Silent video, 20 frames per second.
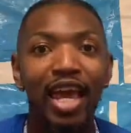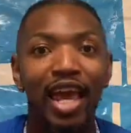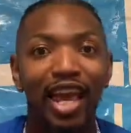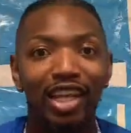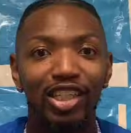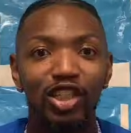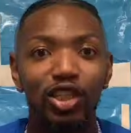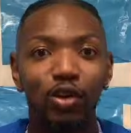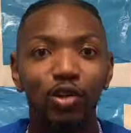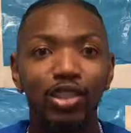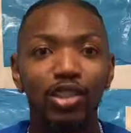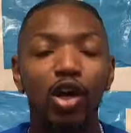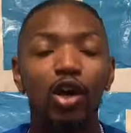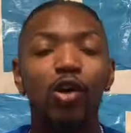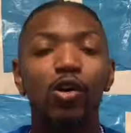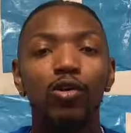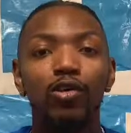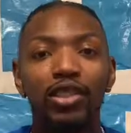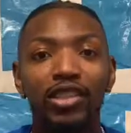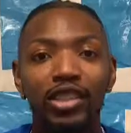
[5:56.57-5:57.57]
And so it's a
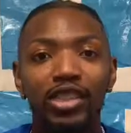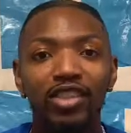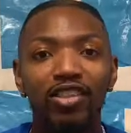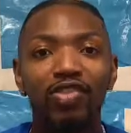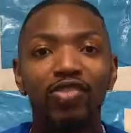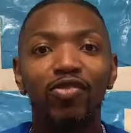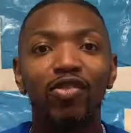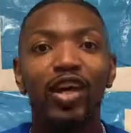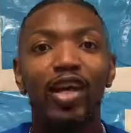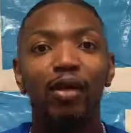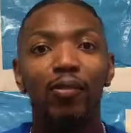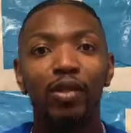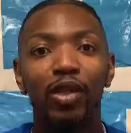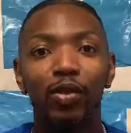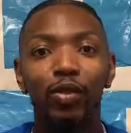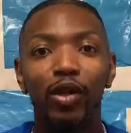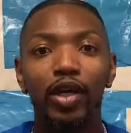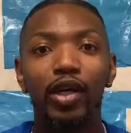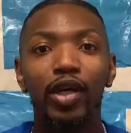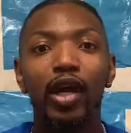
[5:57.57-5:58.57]
whole sense of family
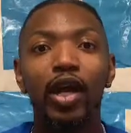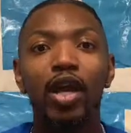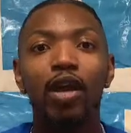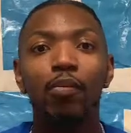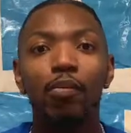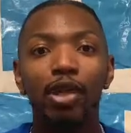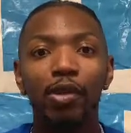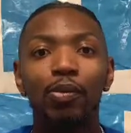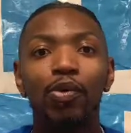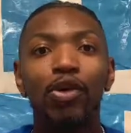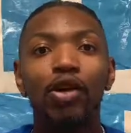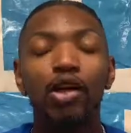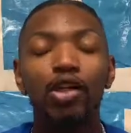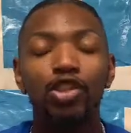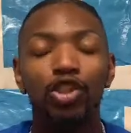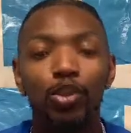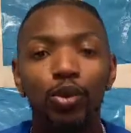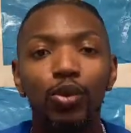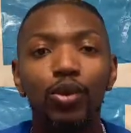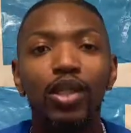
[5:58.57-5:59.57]
where people
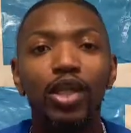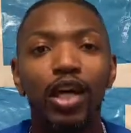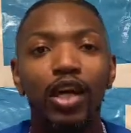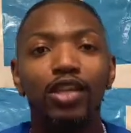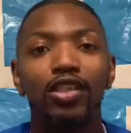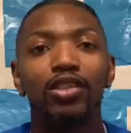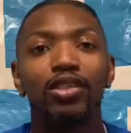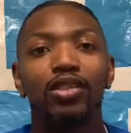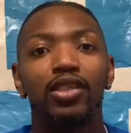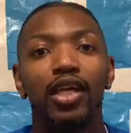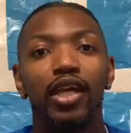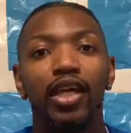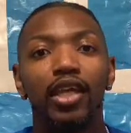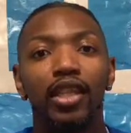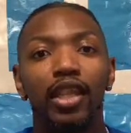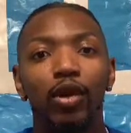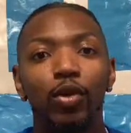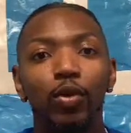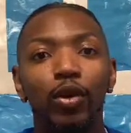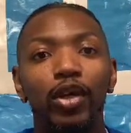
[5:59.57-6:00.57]
truly understand
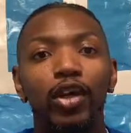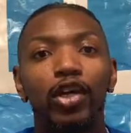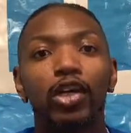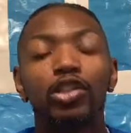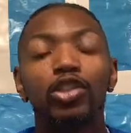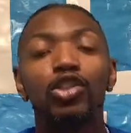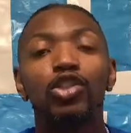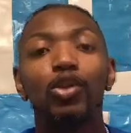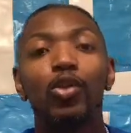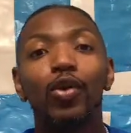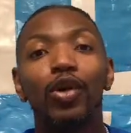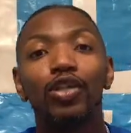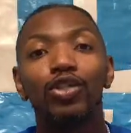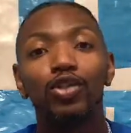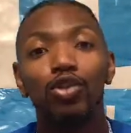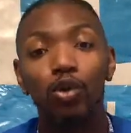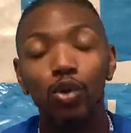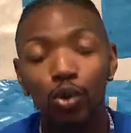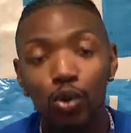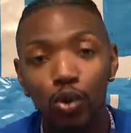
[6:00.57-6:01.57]
that we are a historic
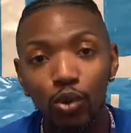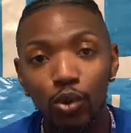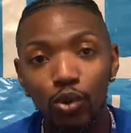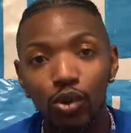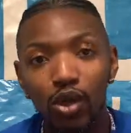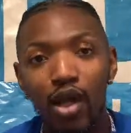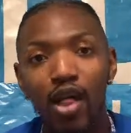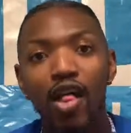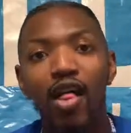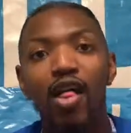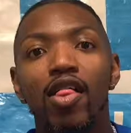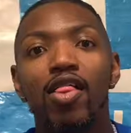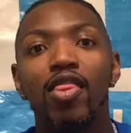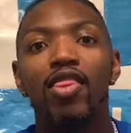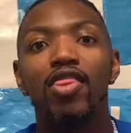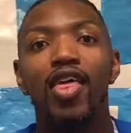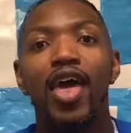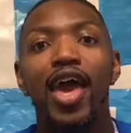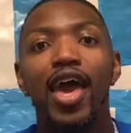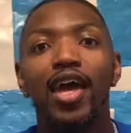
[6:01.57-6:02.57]
school
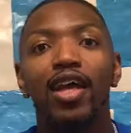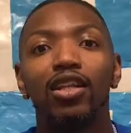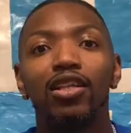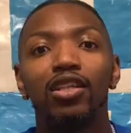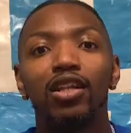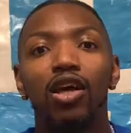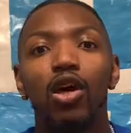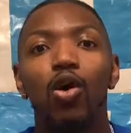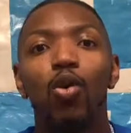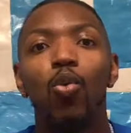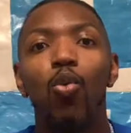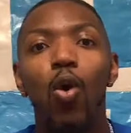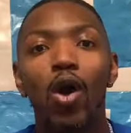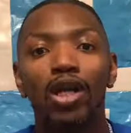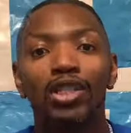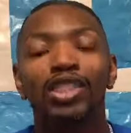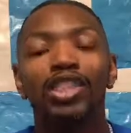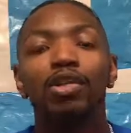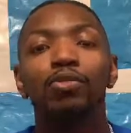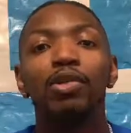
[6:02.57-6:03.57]
that
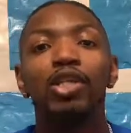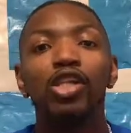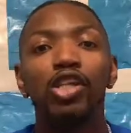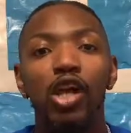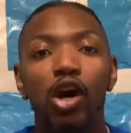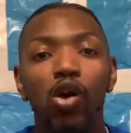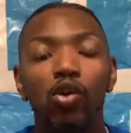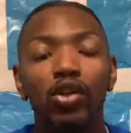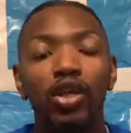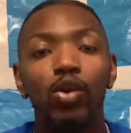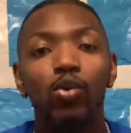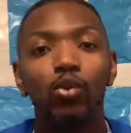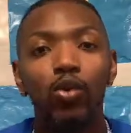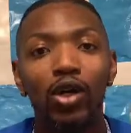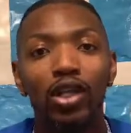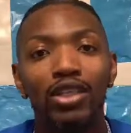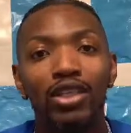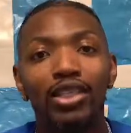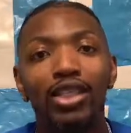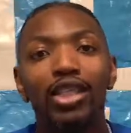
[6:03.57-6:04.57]
wants to be known and
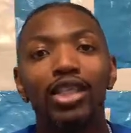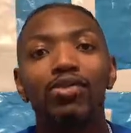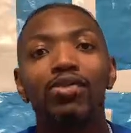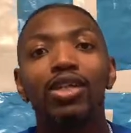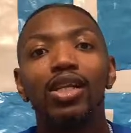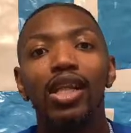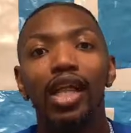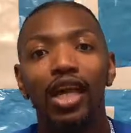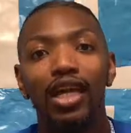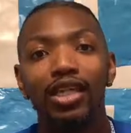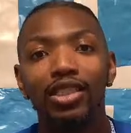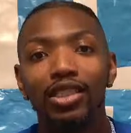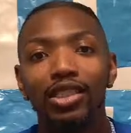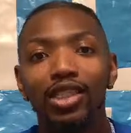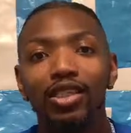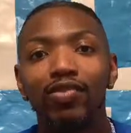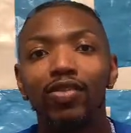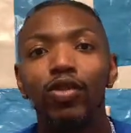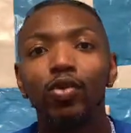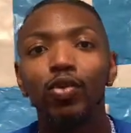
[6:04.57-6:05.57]
wants to leave a
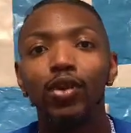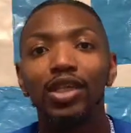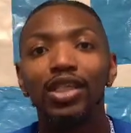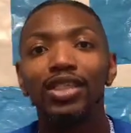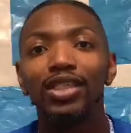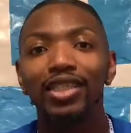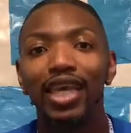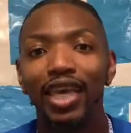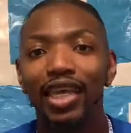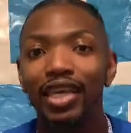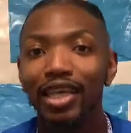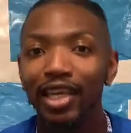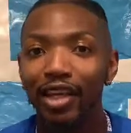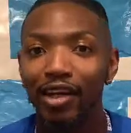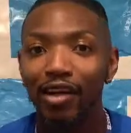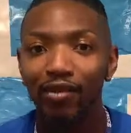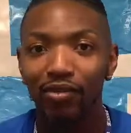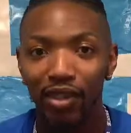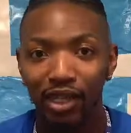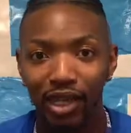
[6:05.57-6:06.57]
legacy for really taking
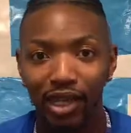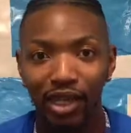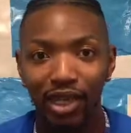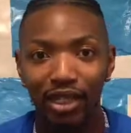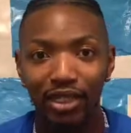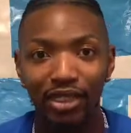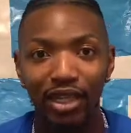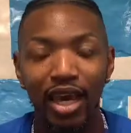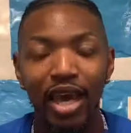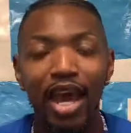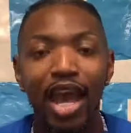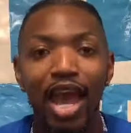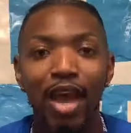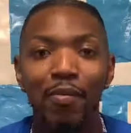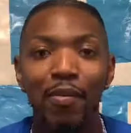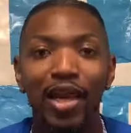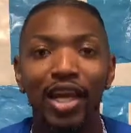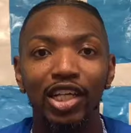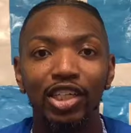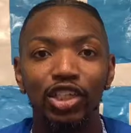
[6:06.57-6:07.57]
care of kids and
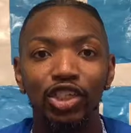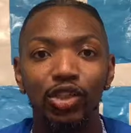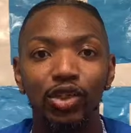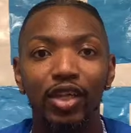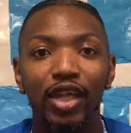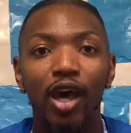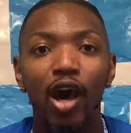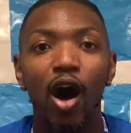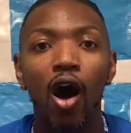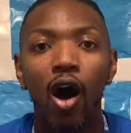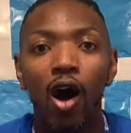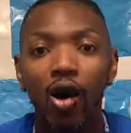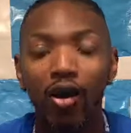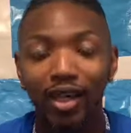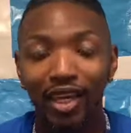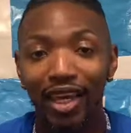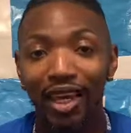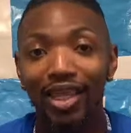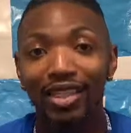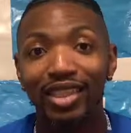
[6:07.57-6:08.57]
making sure that all
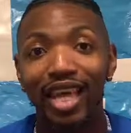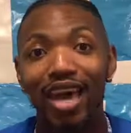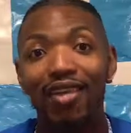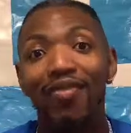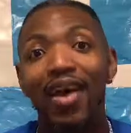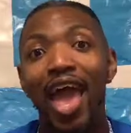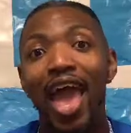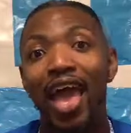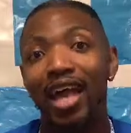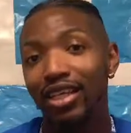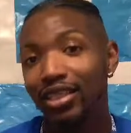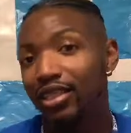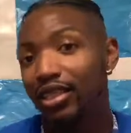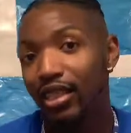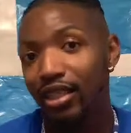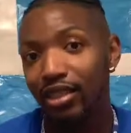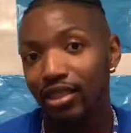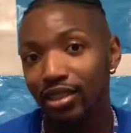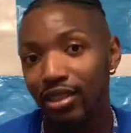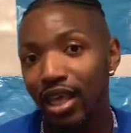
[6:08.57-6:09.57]
kids have
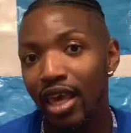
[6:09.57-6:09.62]
access.